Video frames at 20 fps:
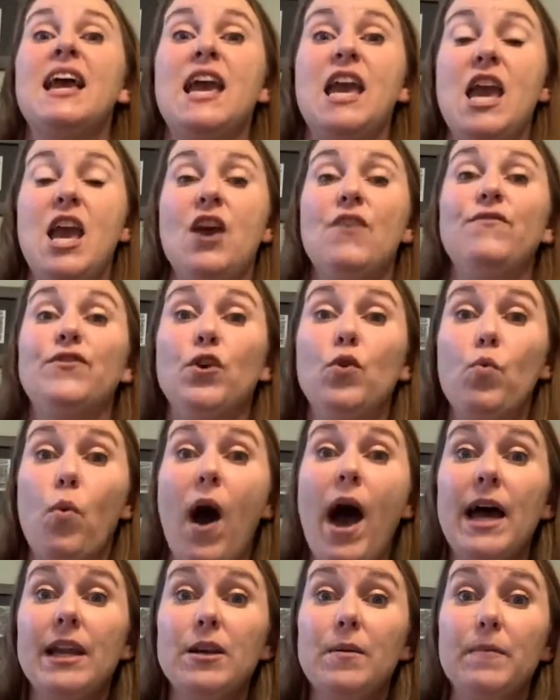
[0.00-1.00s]
If you
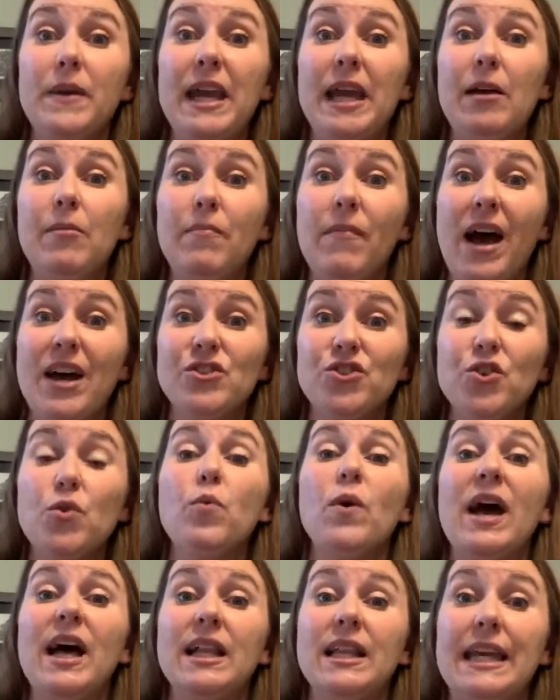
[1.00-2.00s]
want to be a monster,
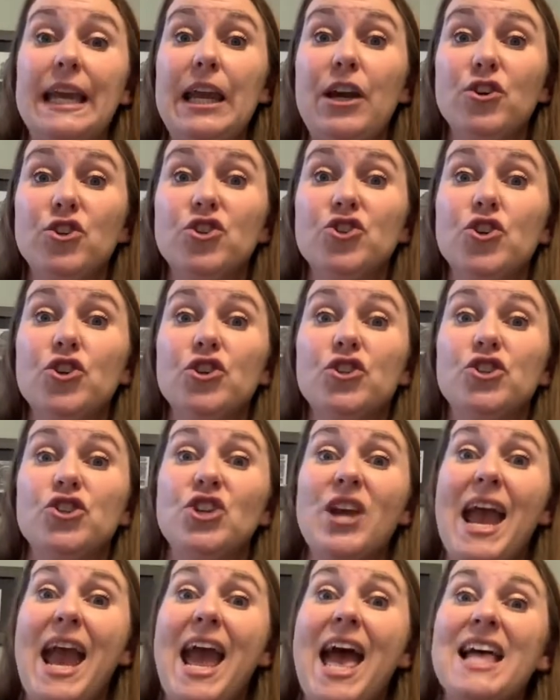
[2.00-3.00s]
well, here's your
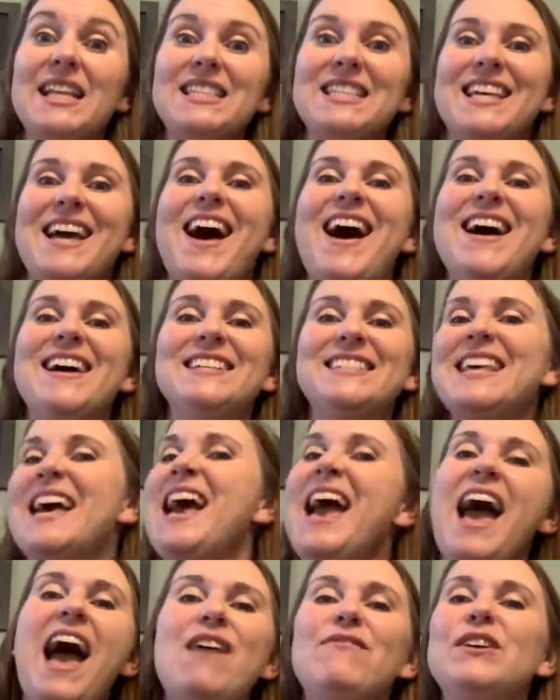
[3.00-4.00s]
chance, cause
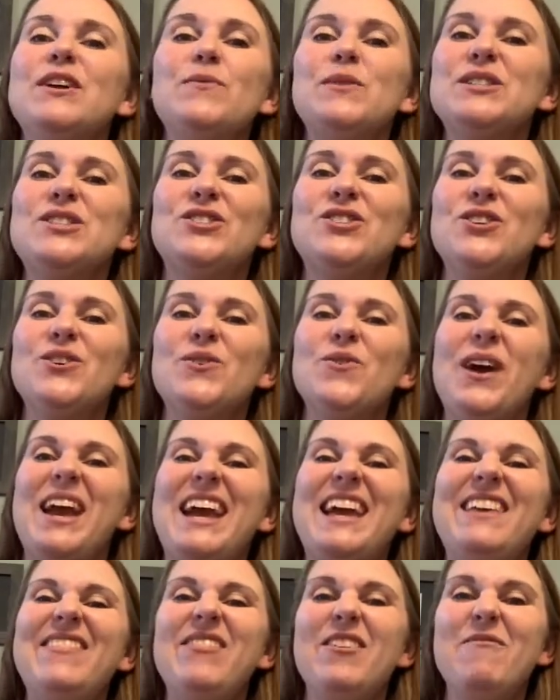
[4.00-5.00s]
everyone's
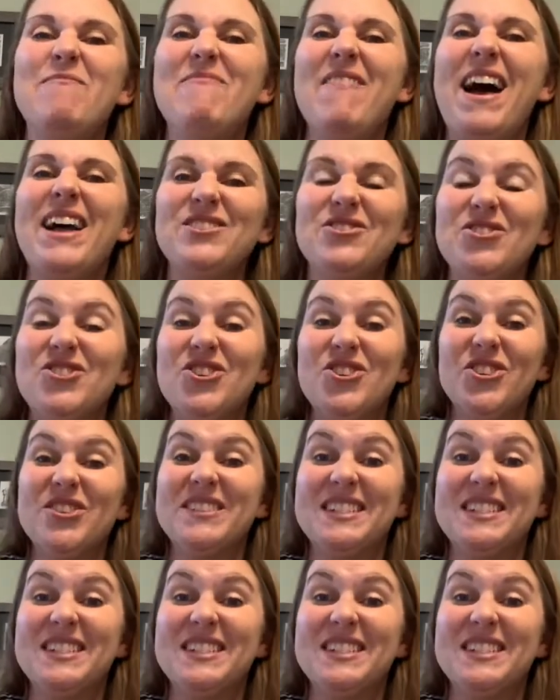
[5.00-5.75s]
doing the monster